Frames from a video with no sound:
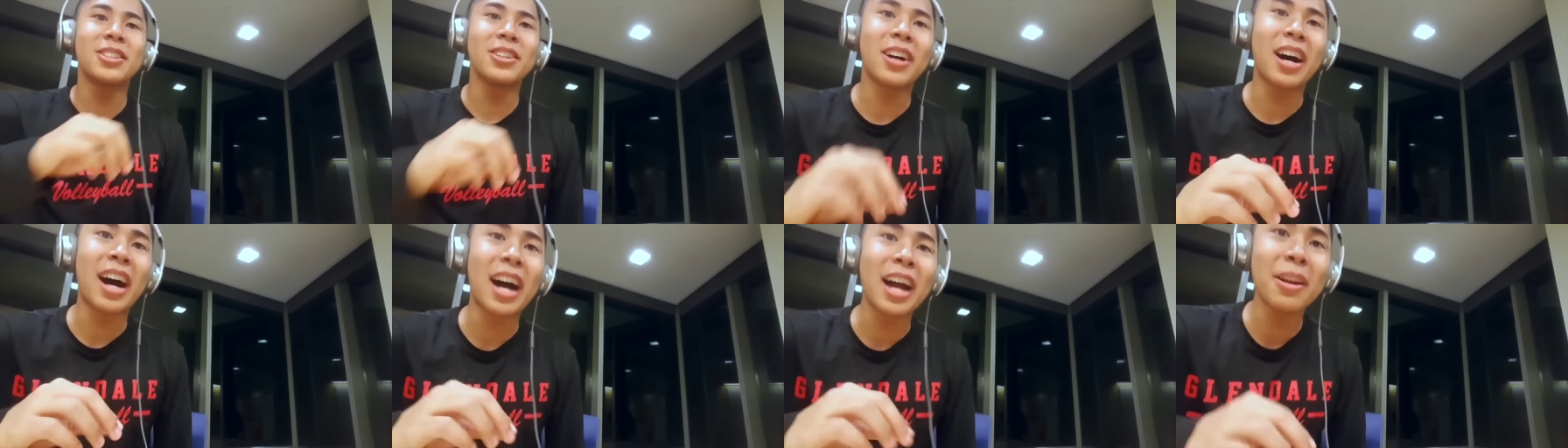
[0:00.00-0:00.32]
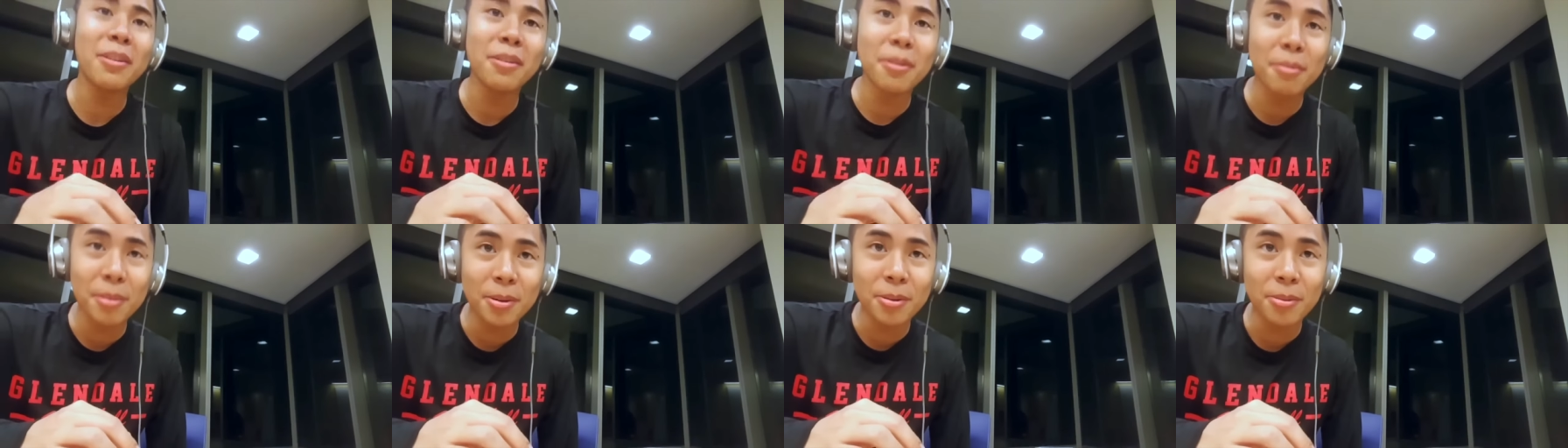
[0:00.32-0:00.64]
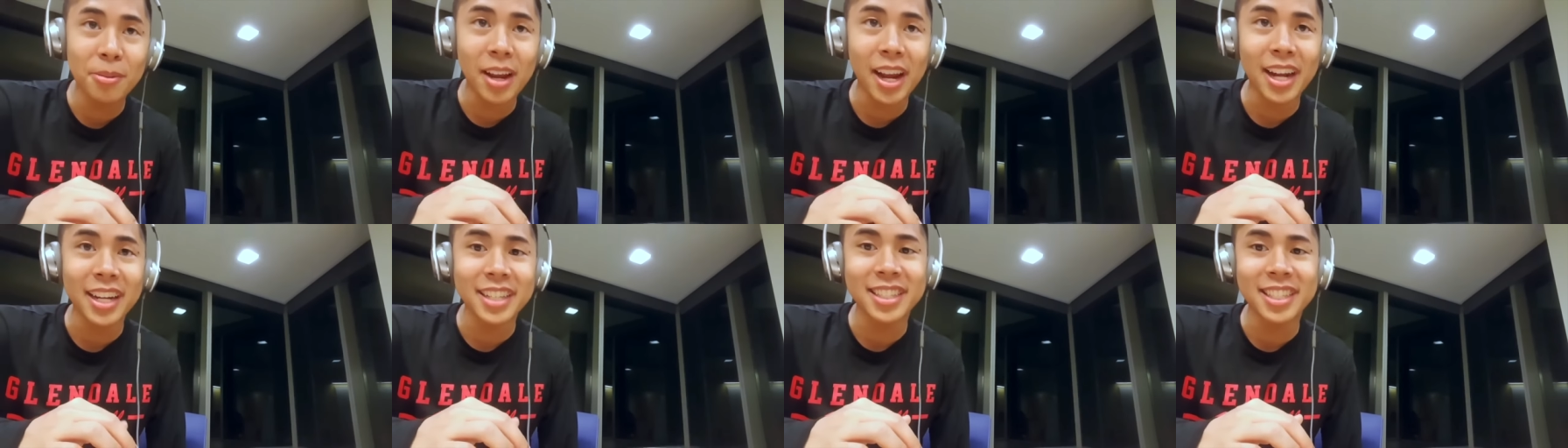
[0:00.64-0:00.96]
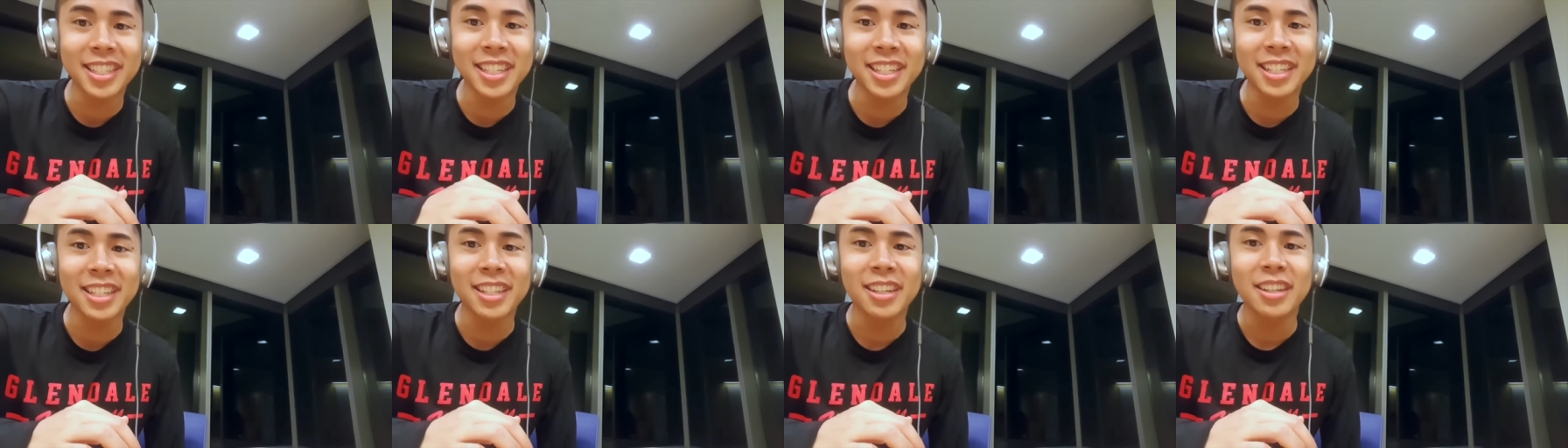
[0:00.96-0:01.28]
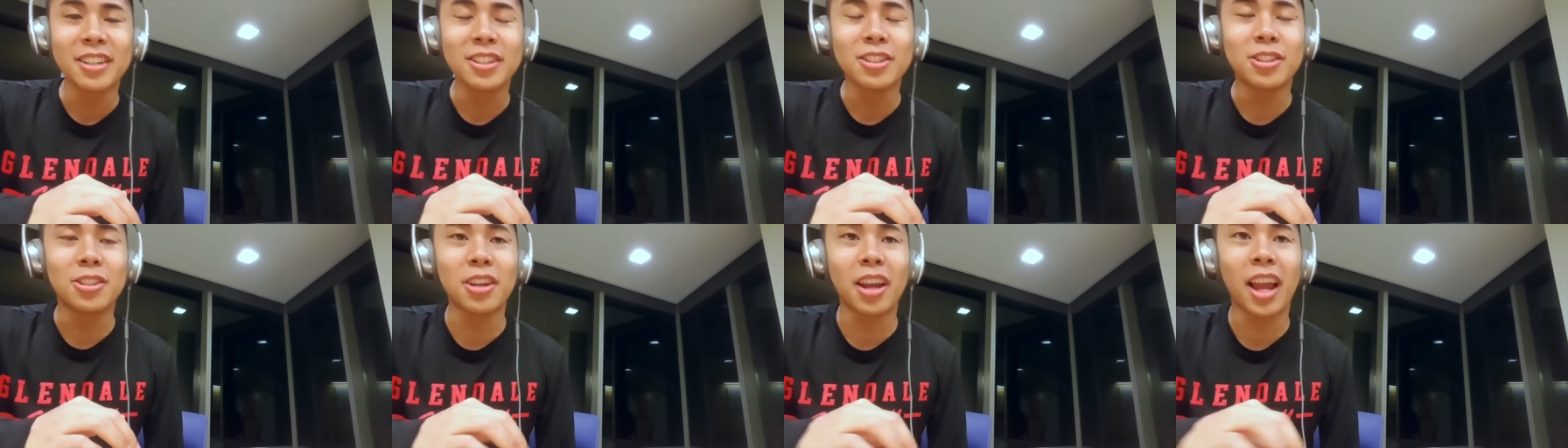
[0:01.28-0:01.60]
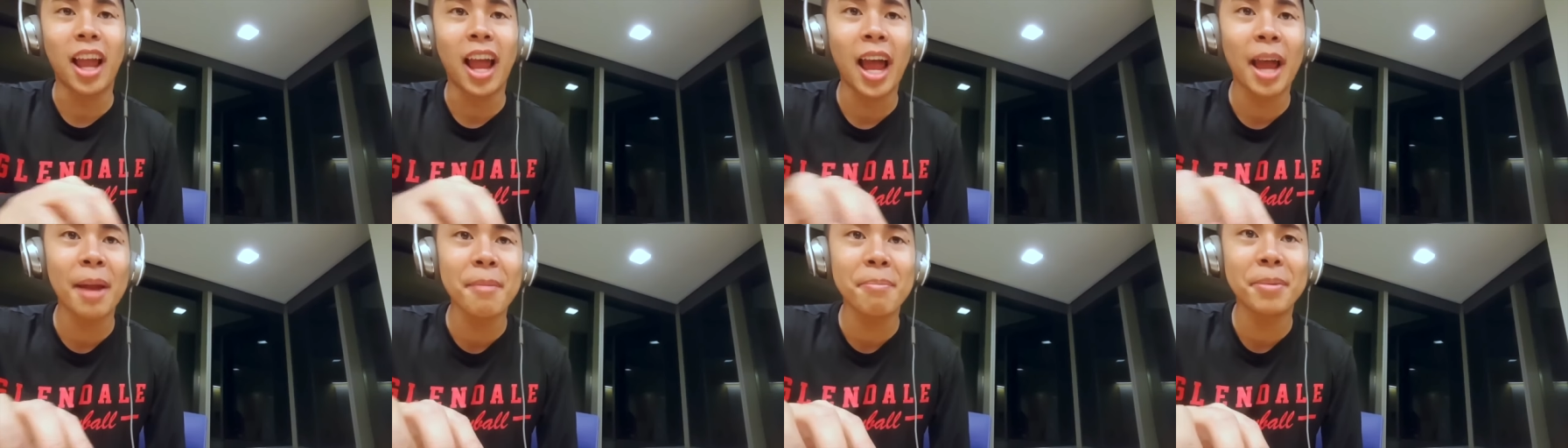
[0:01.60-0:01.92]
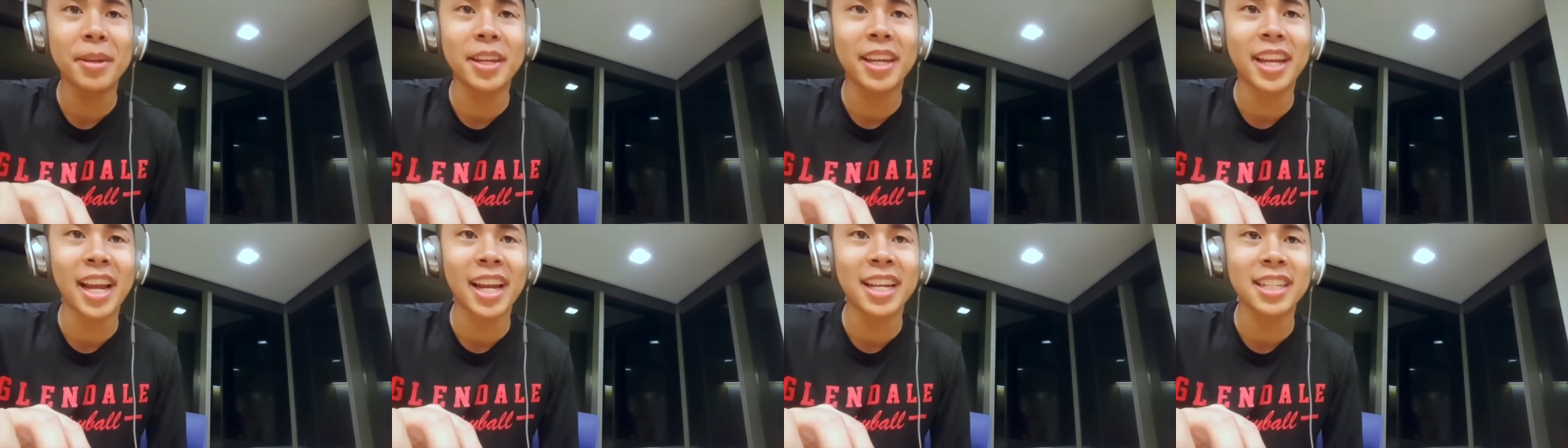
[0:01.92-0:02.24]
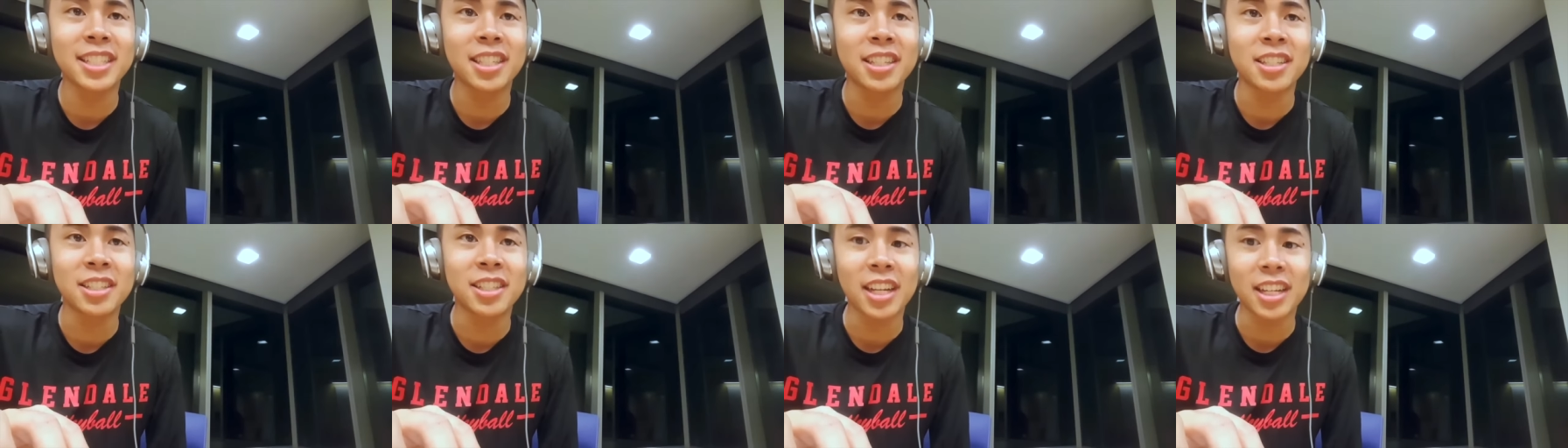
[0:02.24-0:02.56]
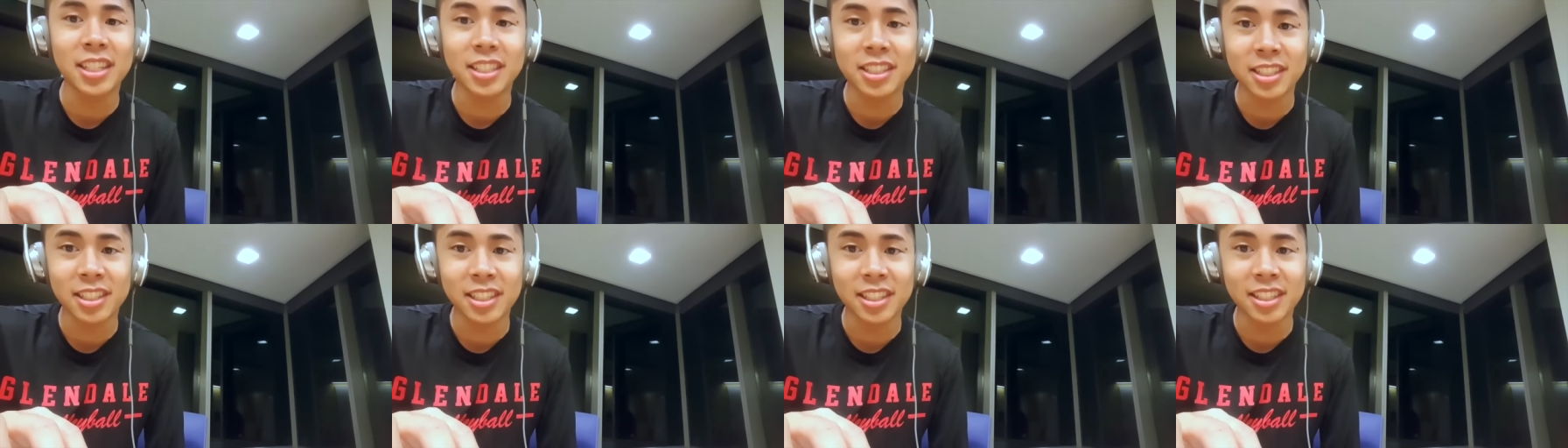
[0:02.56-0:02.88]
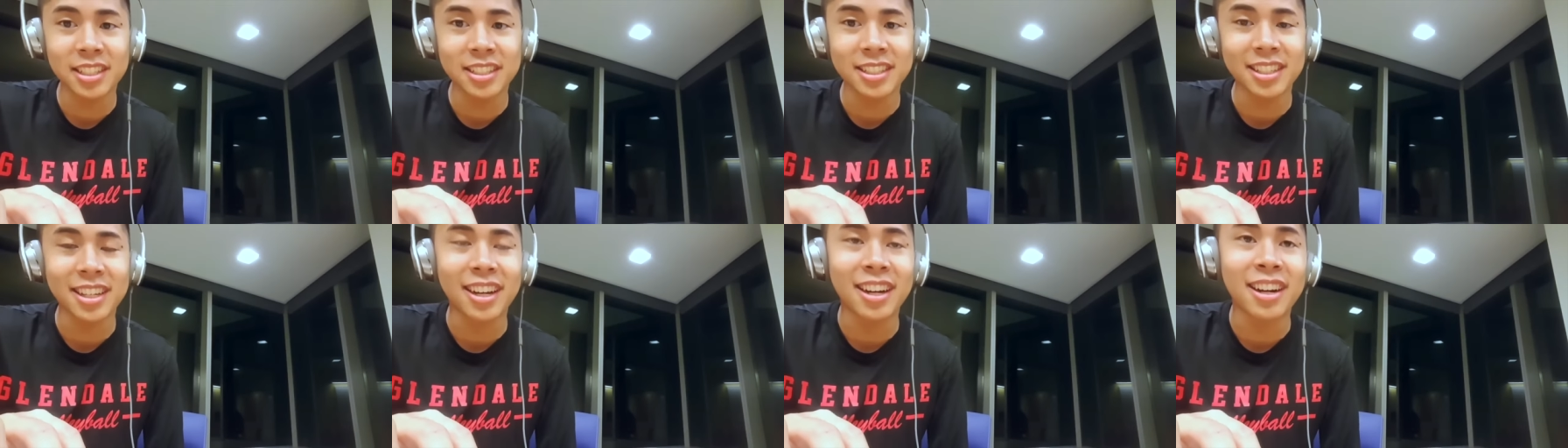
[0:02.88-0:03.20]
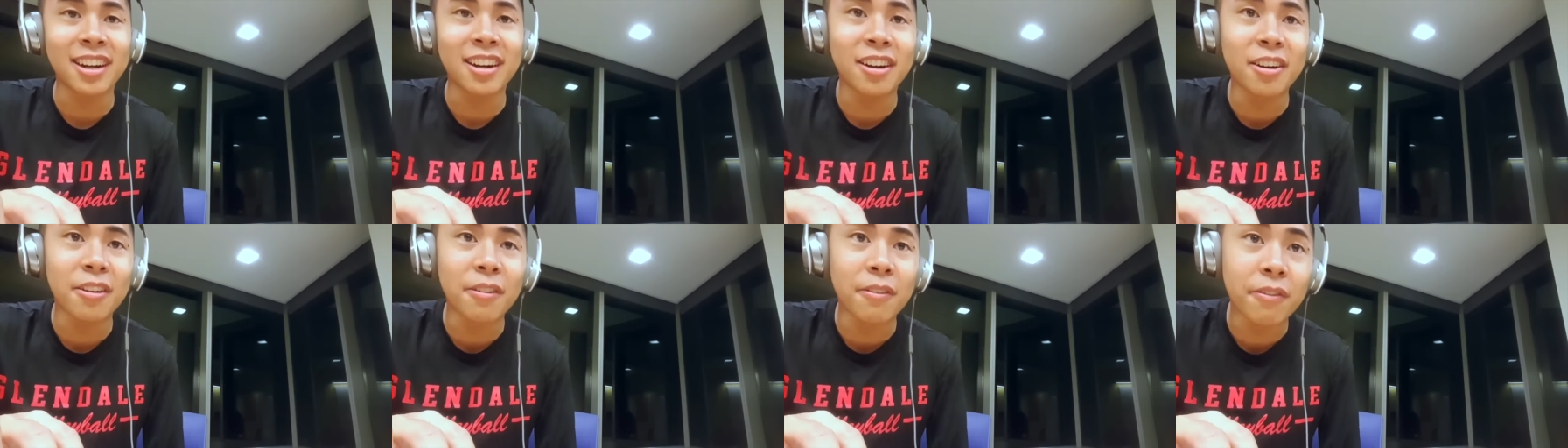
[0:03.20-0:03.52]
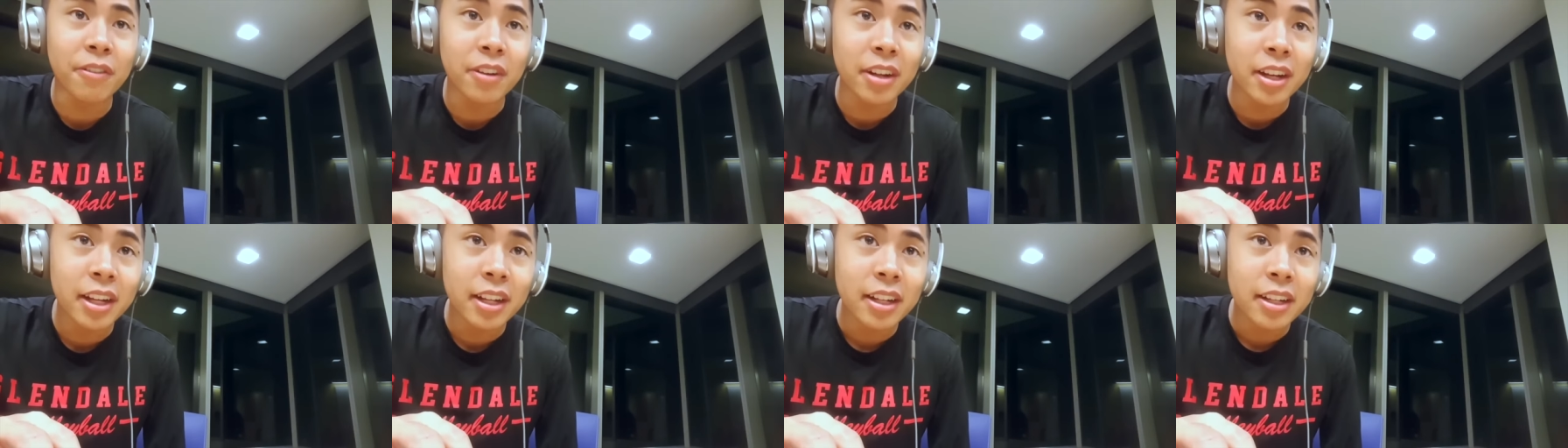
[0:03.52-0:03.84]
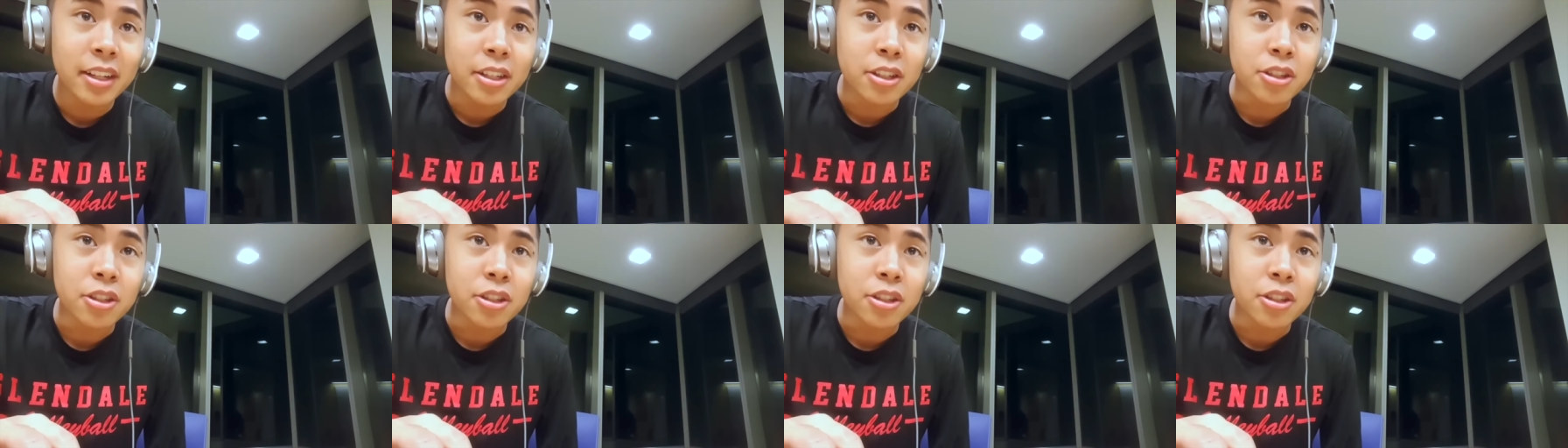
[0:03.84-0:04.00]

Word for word: So I will be reacting to Happy Cat suggestions of